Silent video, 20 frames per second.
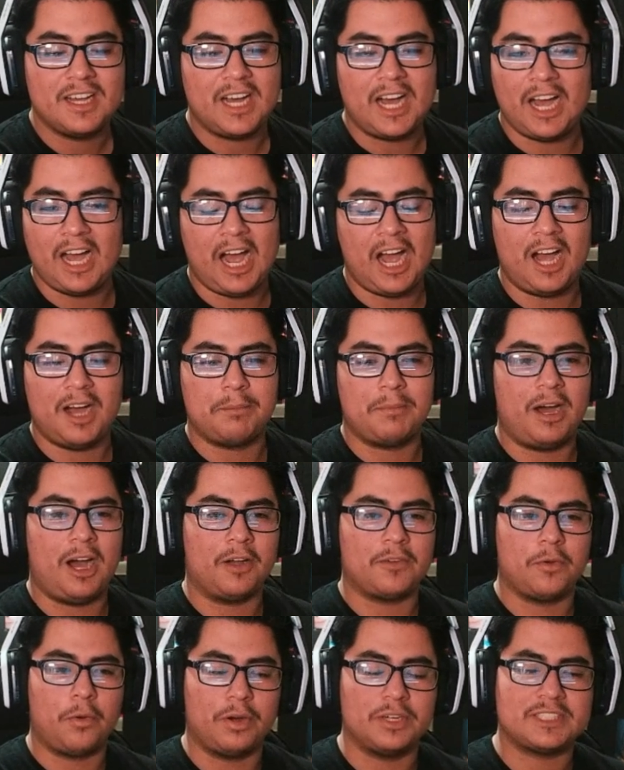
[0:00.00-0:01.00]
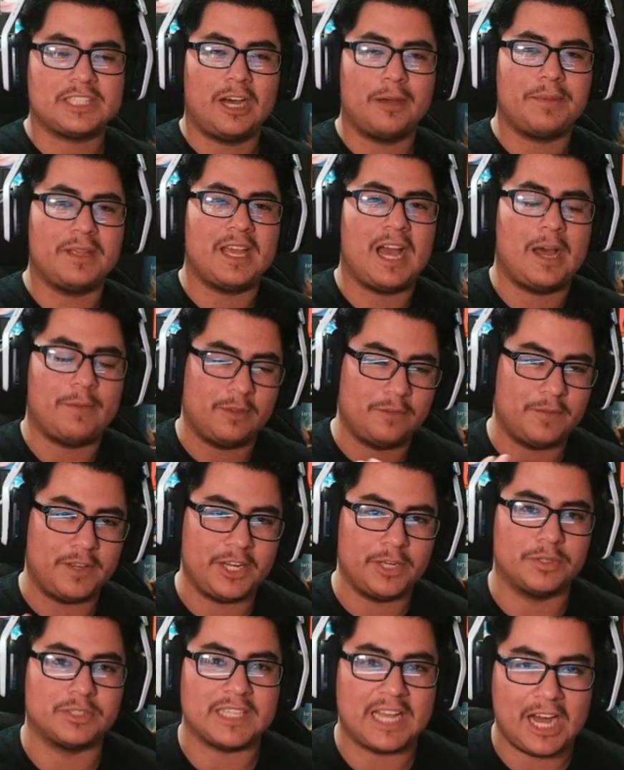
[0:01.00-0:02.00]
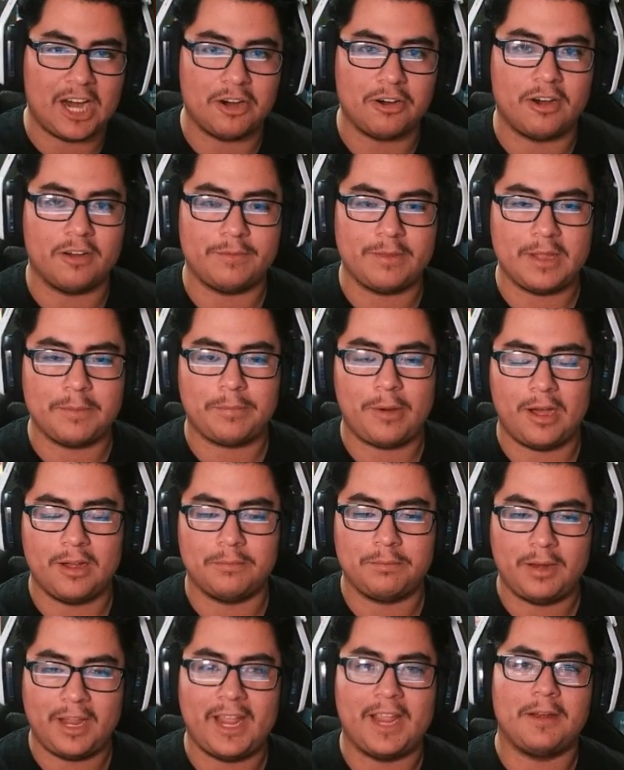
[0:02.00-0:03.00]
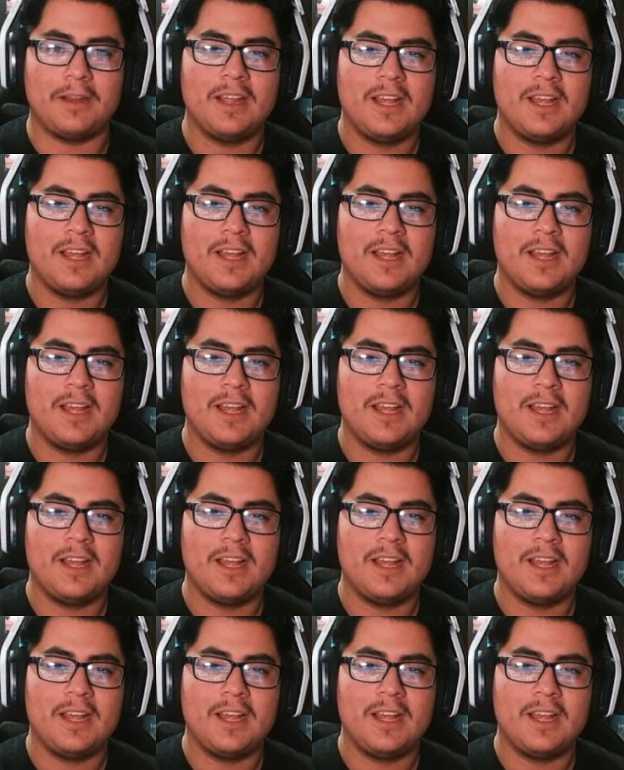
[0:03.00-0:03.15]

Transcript: Of course I'll be having videos out of me playing